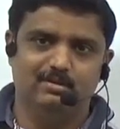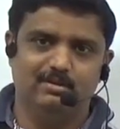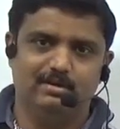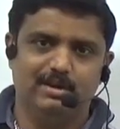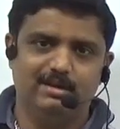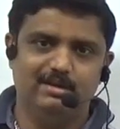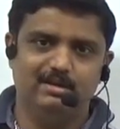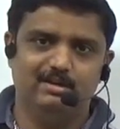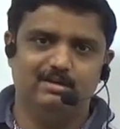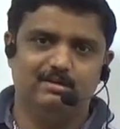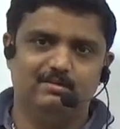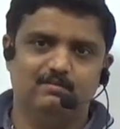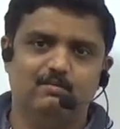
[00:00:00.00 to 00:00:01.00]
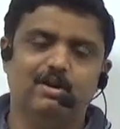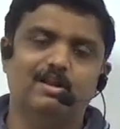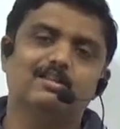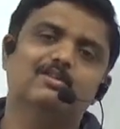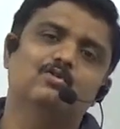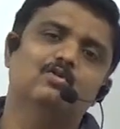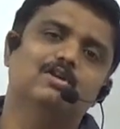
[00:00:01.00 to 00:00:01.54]
Getting it? What are
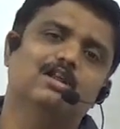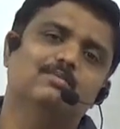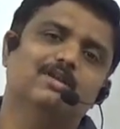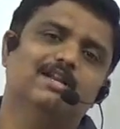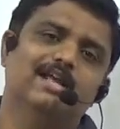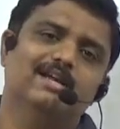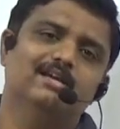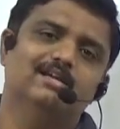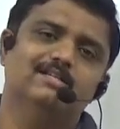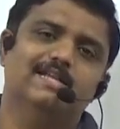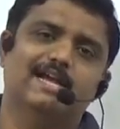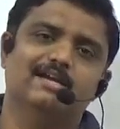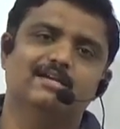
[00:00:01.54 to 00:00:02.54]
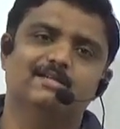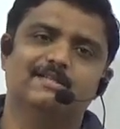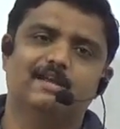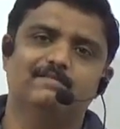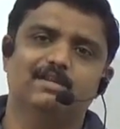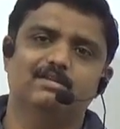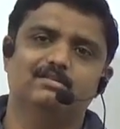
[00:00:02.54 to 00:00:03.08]
the coterminal angles? The angles
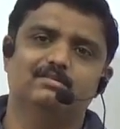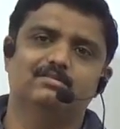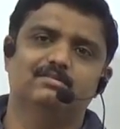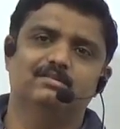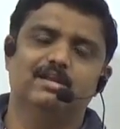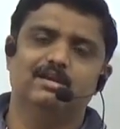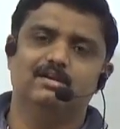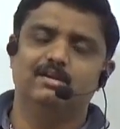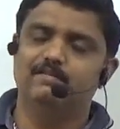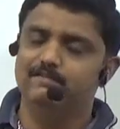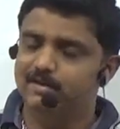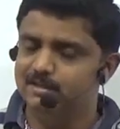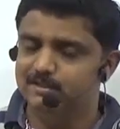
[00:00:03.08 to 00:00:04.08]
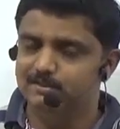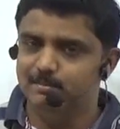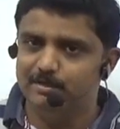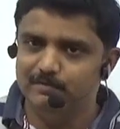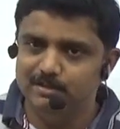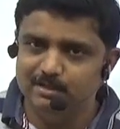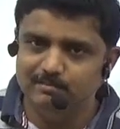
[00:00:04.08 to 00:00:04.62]
having their difference
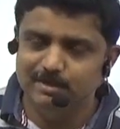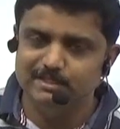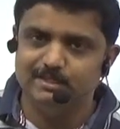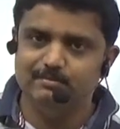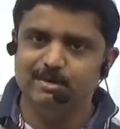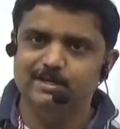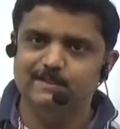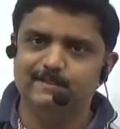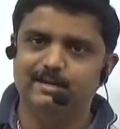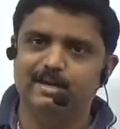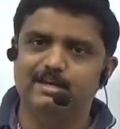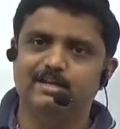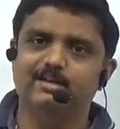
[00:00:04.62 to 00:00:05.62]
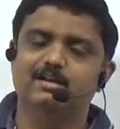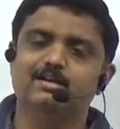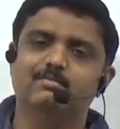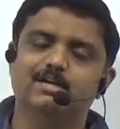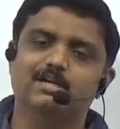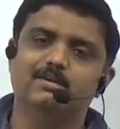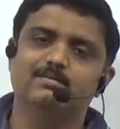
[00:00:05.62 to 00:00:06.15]
between their measurements integral
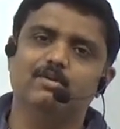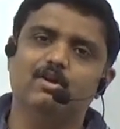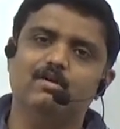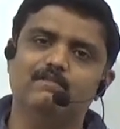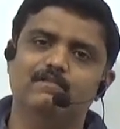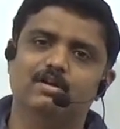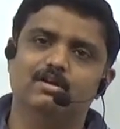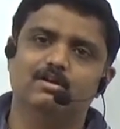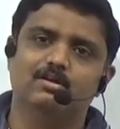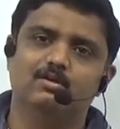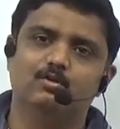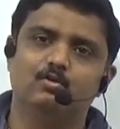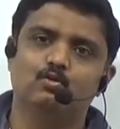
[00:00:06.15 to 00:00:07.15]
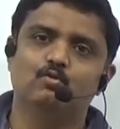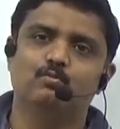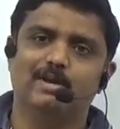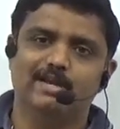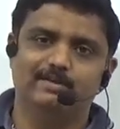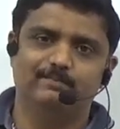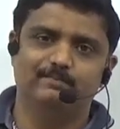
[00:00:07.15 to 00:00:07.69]
multiple of 2
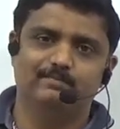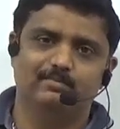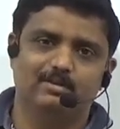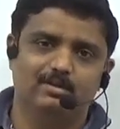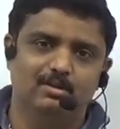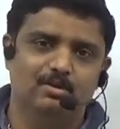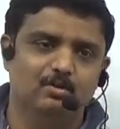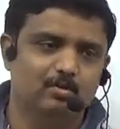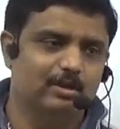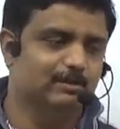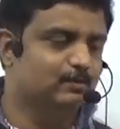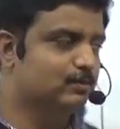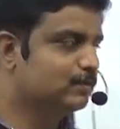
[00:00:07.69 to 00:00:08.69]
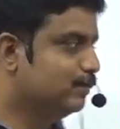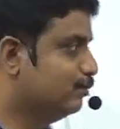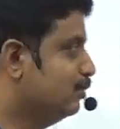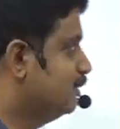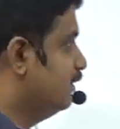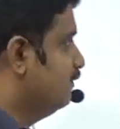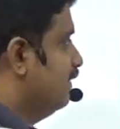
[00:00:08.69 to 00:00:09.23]
pi. Okay, so
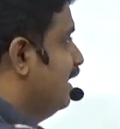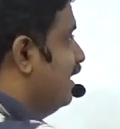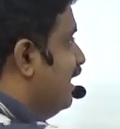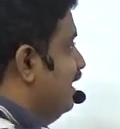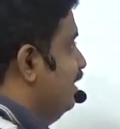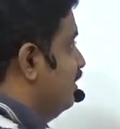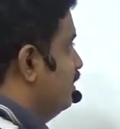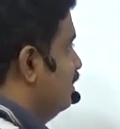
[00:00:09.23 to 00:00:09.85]
suppose if I write